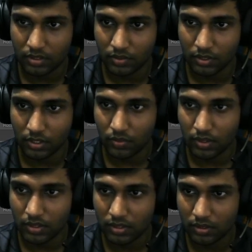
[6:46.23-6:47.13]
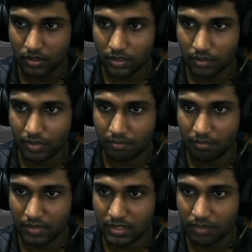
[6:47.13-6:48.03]
the UVs looked a bit
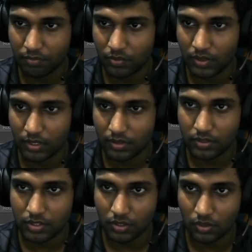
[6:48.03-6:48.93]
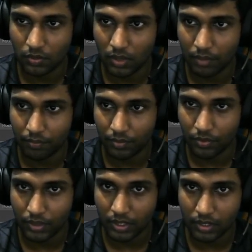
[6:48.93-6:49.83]
messed up over here, so I'm
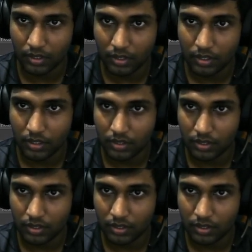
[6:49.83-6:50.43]
going the